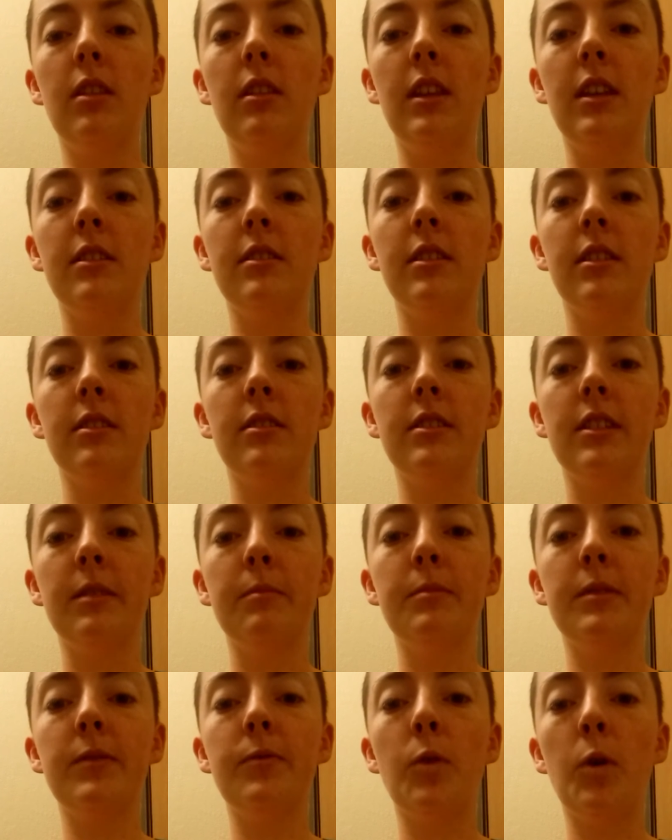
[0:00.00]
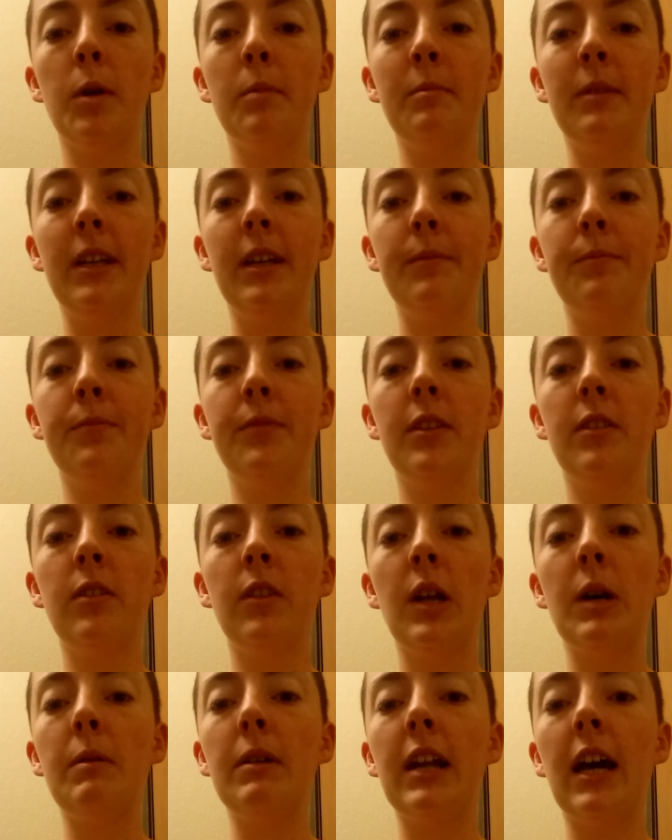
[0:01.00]
these systems for me, so
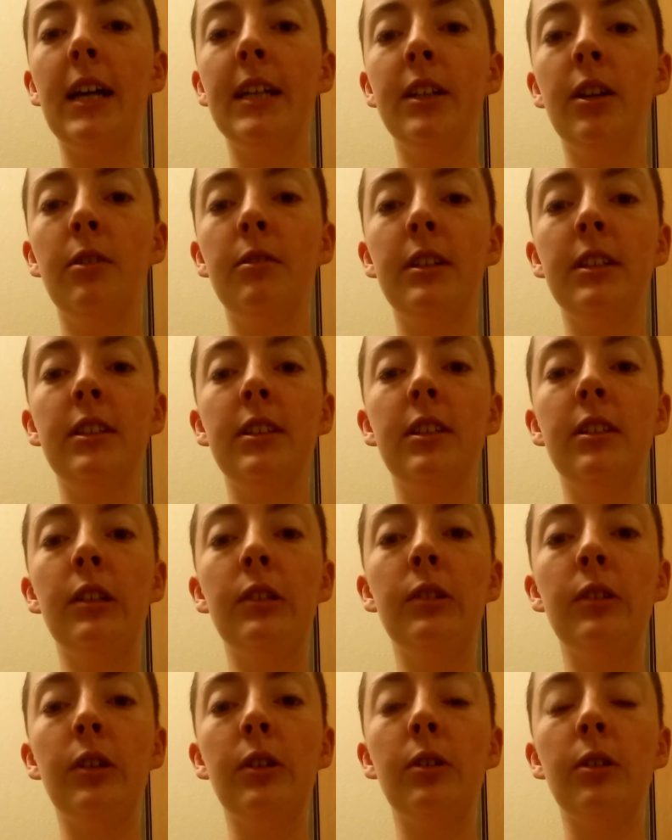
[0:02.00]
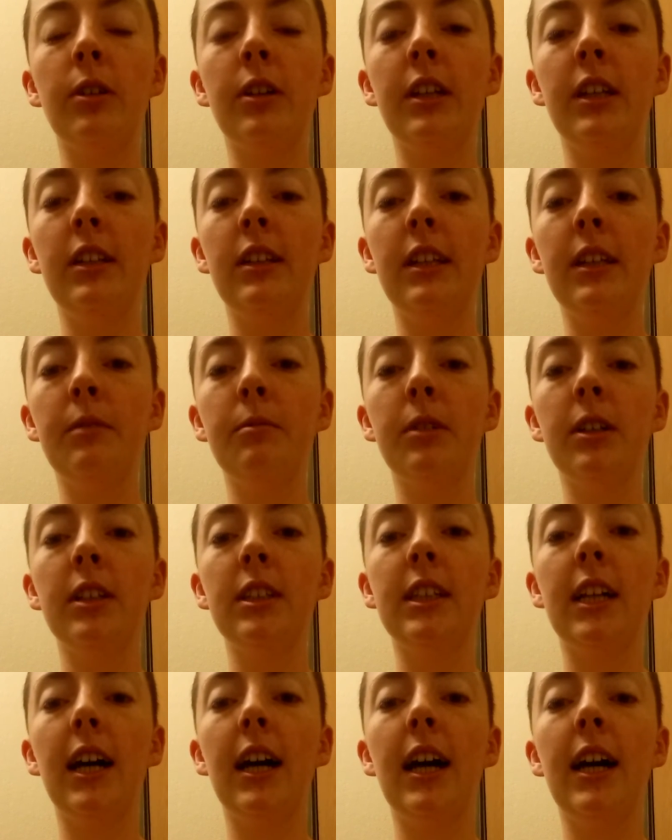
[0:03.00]
that when I go in to do the core healing
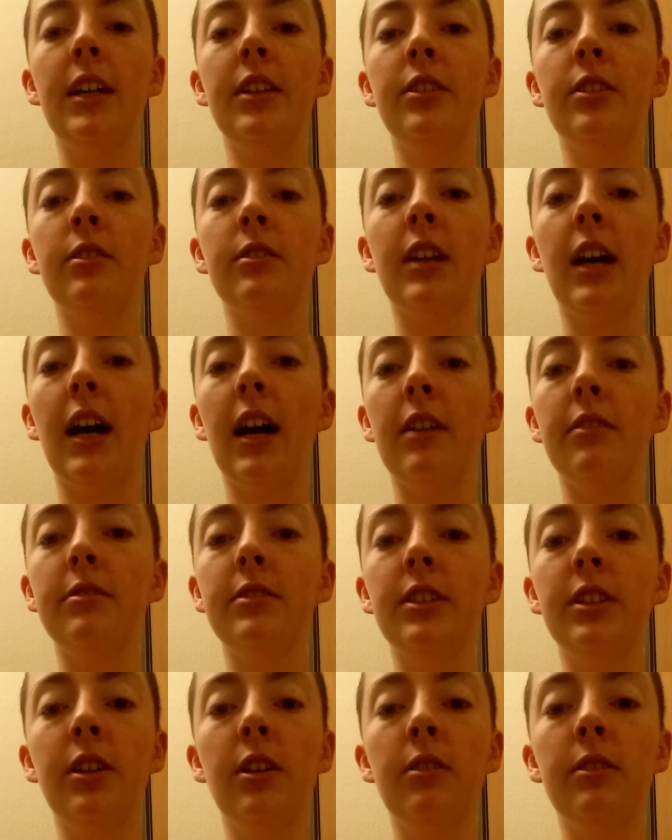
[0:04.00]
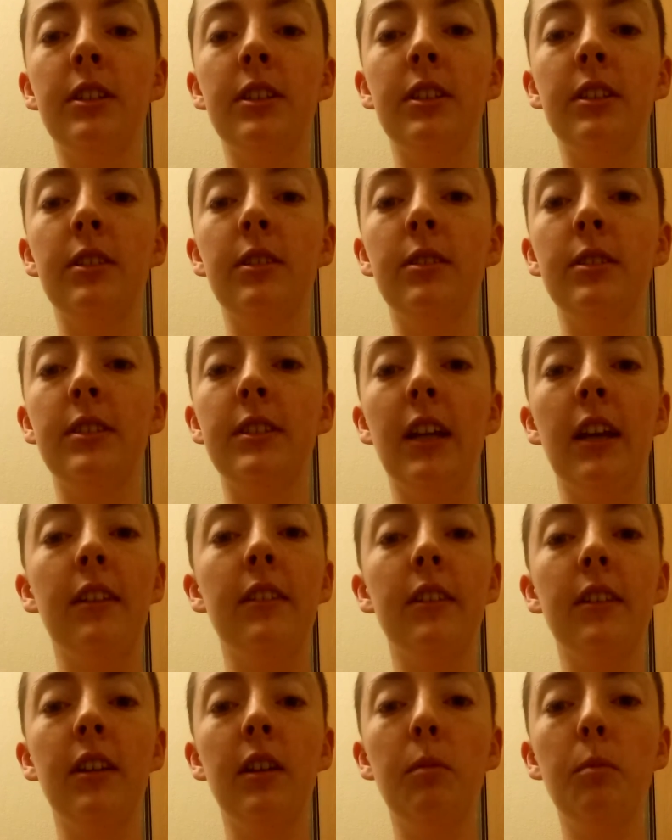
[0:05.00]
work, I don't have to go into those
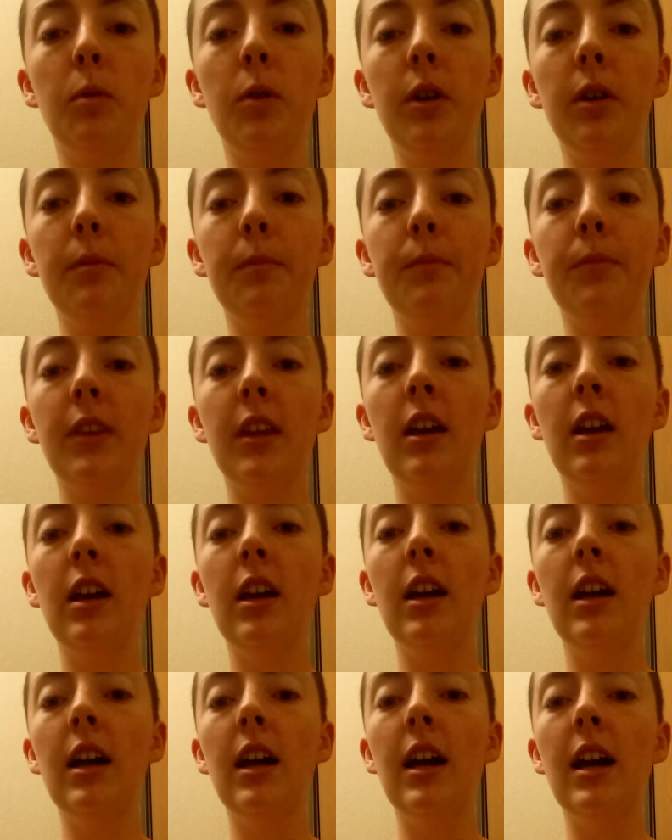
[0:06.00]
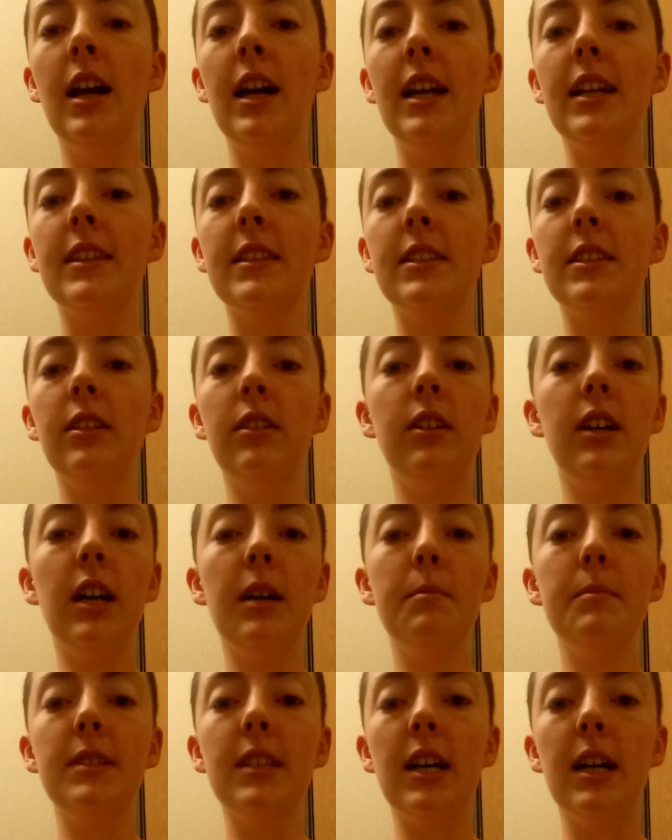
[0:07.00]
states anymore. It still
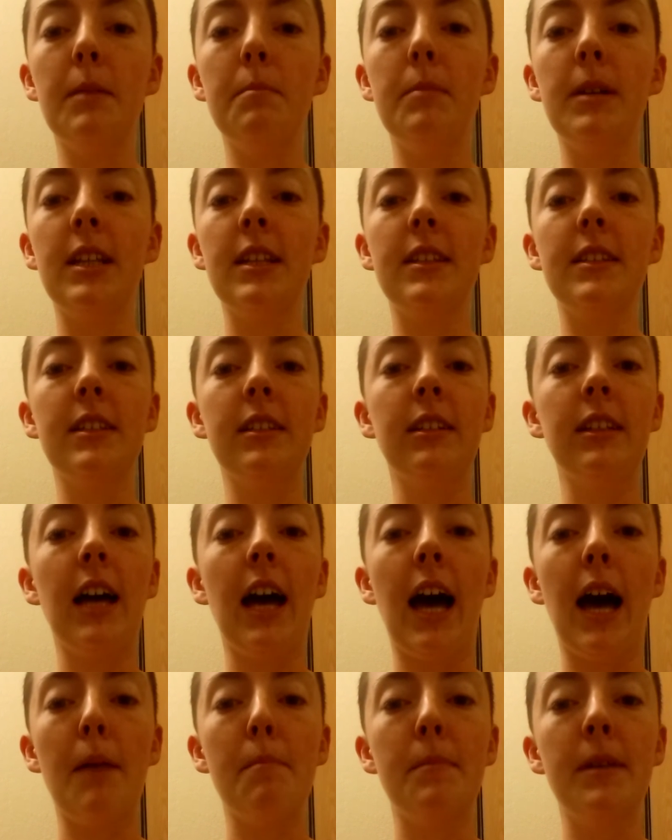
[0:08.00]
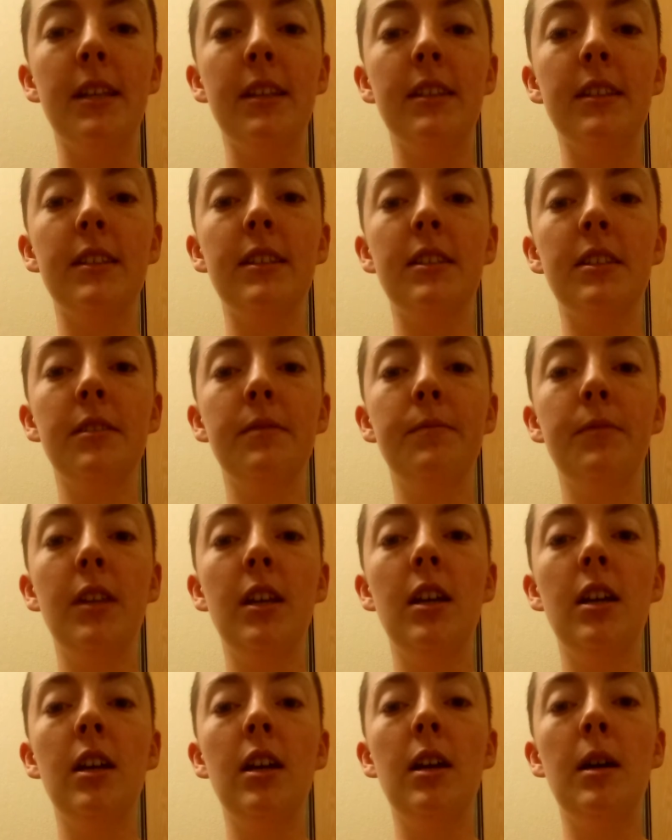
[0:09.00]
comes up and it still happens,
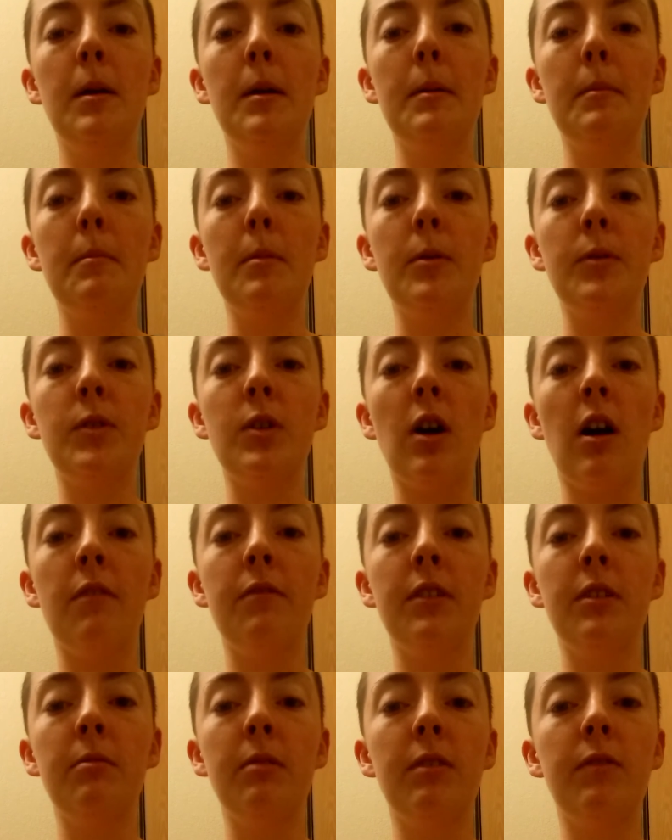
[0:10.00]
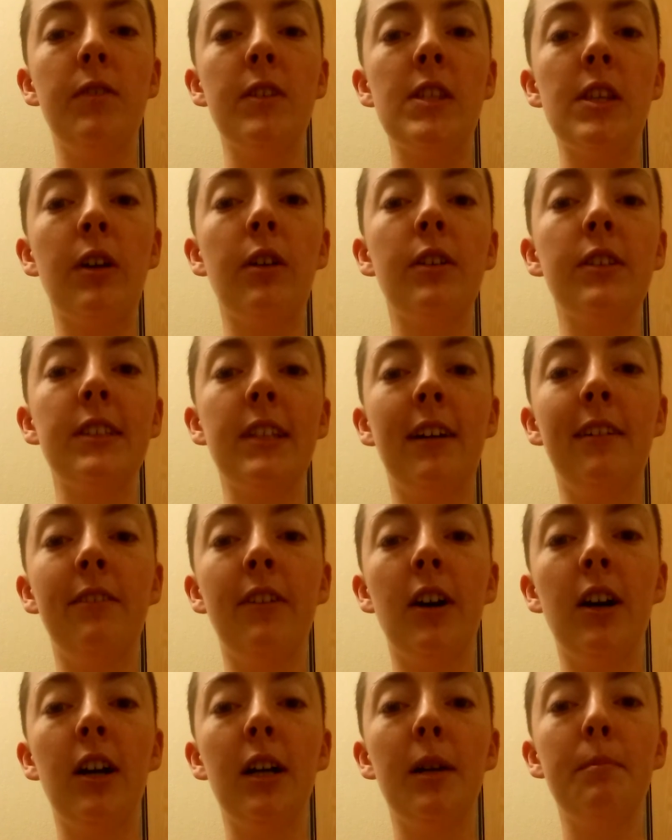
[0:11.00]
most often with physical
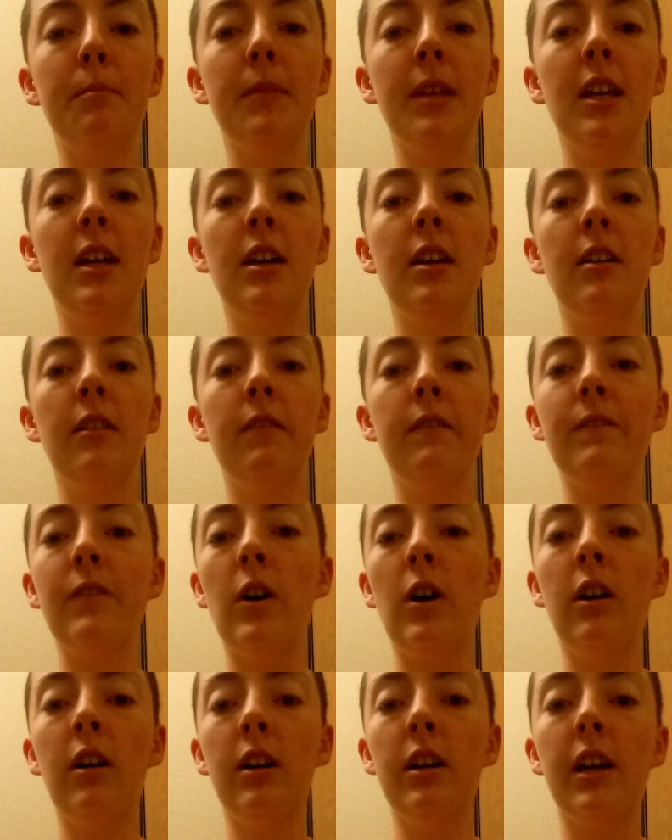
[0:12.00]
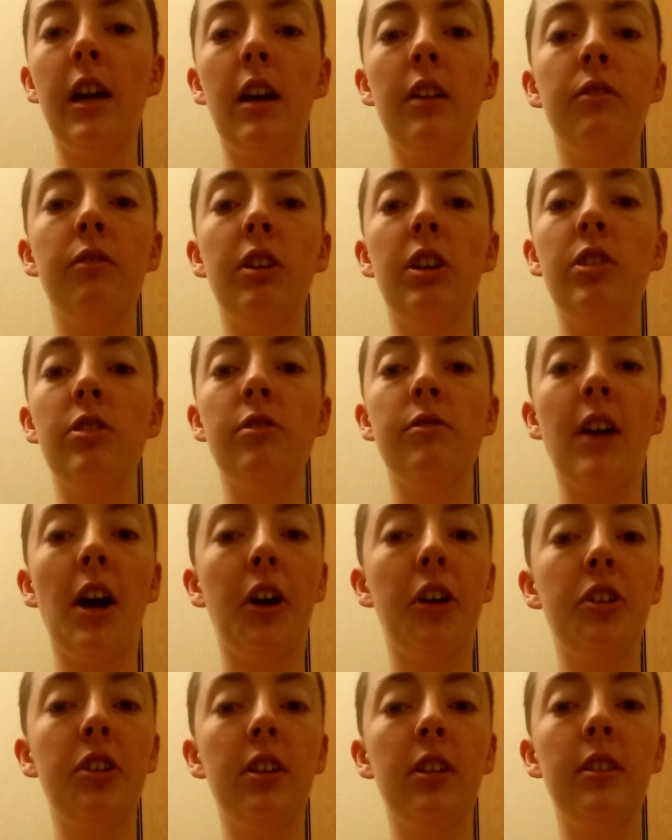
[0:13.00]
self-harm, fog, and
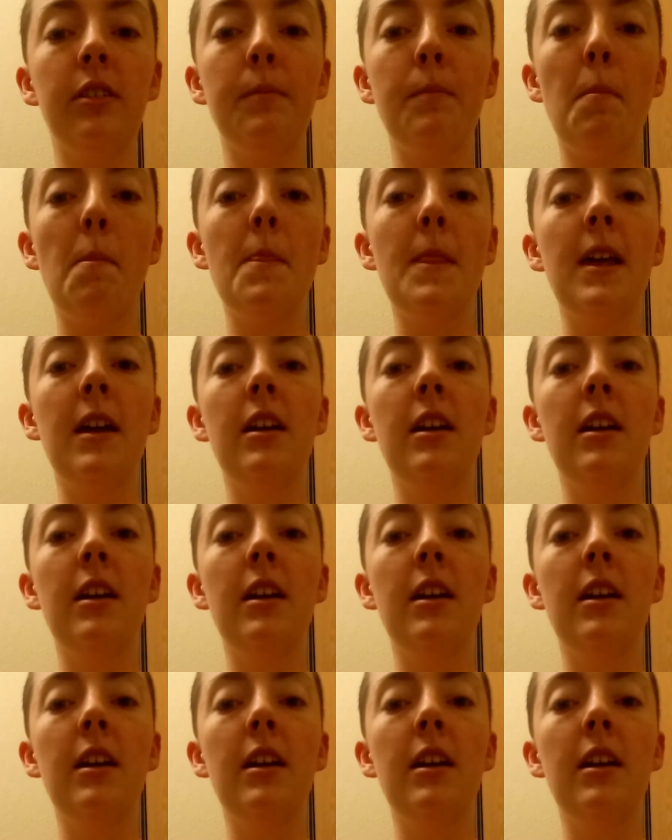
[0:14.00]
redirection